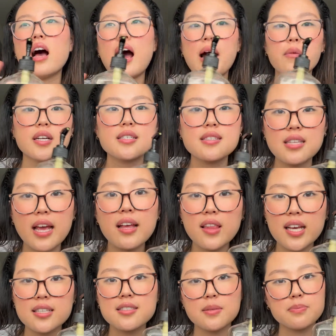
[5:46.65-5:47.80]
I want to say in
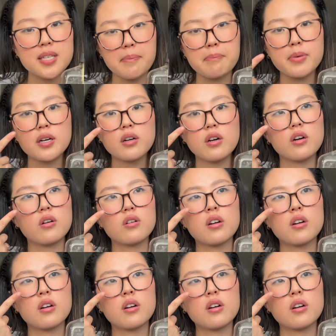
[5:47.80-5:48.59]
like September,